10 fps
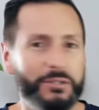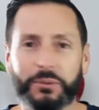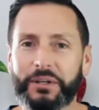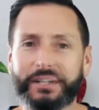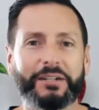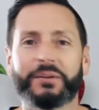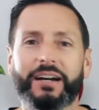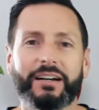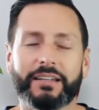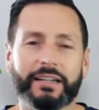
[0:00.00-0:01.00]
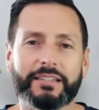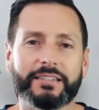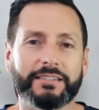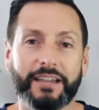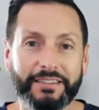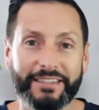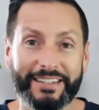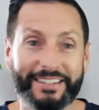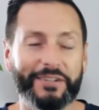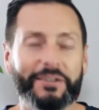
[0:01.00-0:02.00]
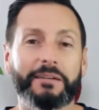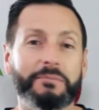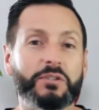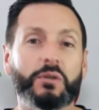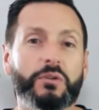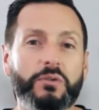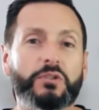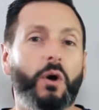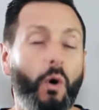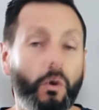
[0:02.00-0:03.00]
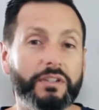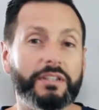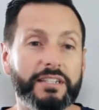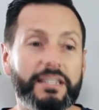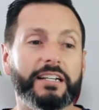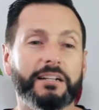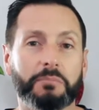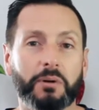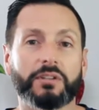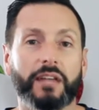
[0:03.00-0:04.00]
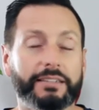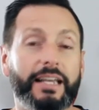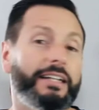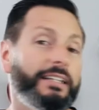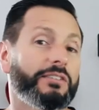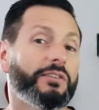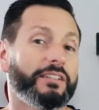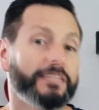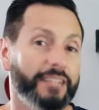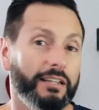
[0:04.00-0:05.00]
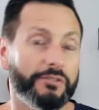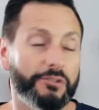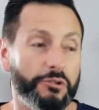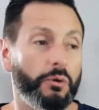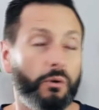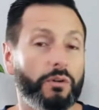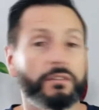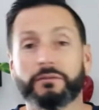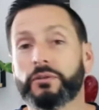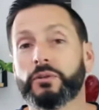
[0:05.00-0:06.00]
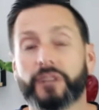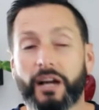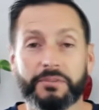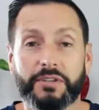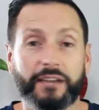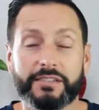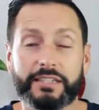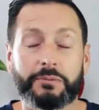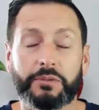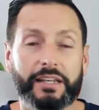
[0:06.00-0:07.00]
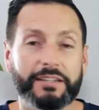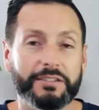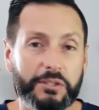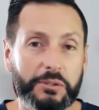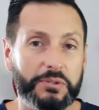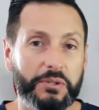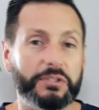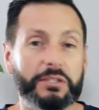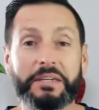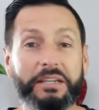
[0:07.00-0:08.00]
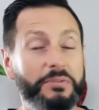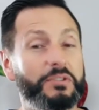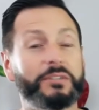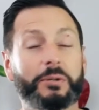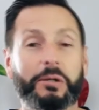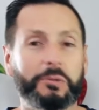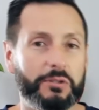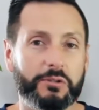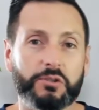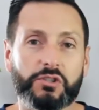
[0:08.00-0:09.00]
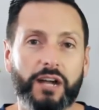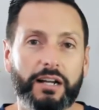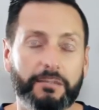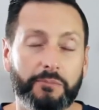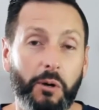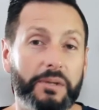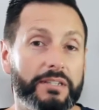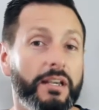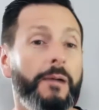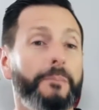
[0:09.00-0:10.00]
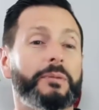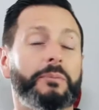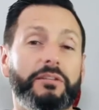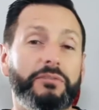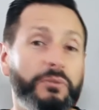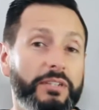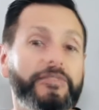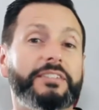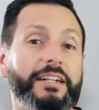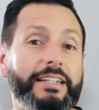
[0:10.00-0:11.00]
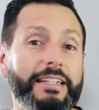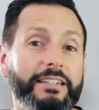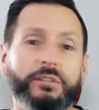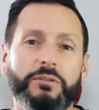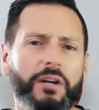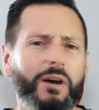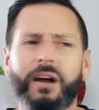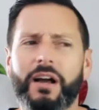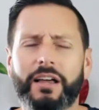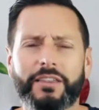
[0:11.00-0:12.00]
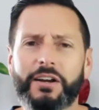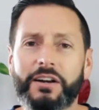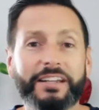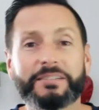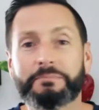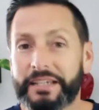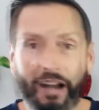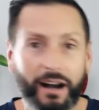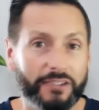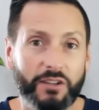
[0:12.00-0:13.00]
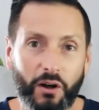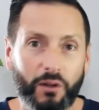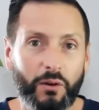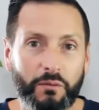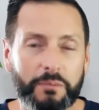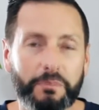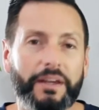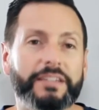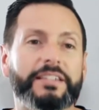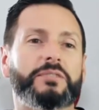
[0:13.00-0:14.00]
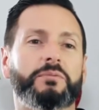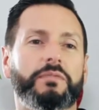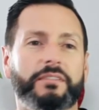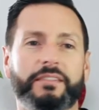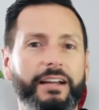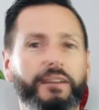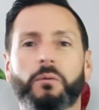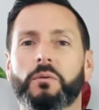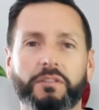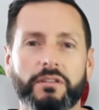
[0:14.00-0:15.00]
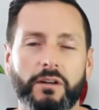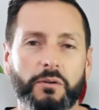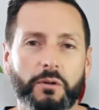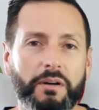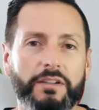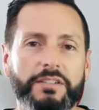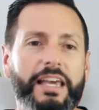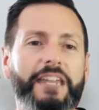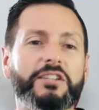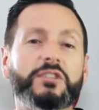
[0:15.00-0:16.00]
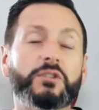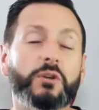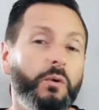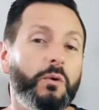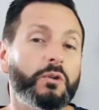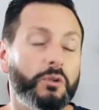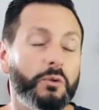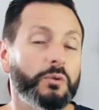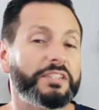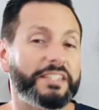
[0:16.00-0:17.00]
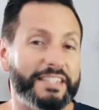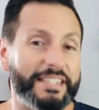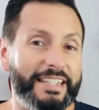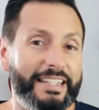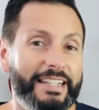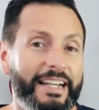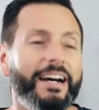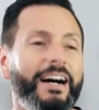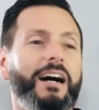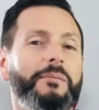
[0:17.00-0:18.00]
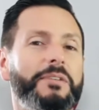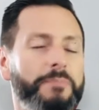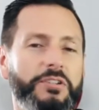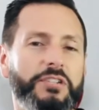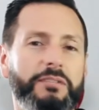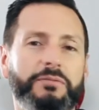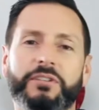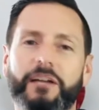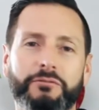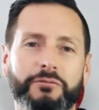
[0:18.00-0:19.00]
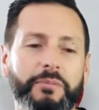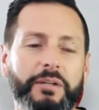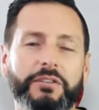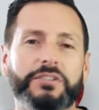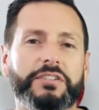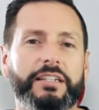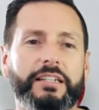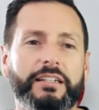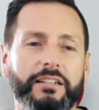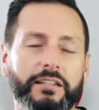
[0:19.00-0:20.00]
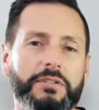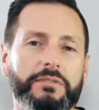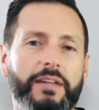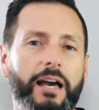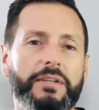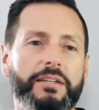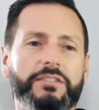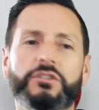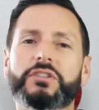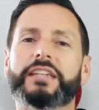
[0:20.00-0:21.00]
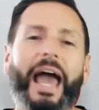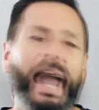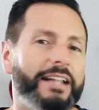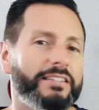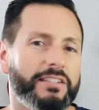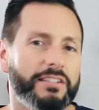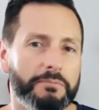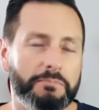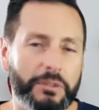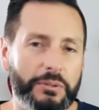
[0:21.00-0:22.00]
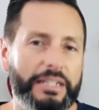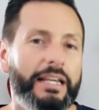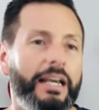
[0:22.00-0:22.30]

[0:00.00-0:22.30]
were running around like it's nothing, you know, and I'm so used to only seeing a bird like that either on television or the few times I'd seen one at a zoo. So to me, it was just like one of those shocking moments. But if you live in Dunedin, you know, there is peacocks all over the place. They are one of the local birds. And it's so cool to see, especially if you're not from here, just to get a glimpse of that, because it just adds to the beauty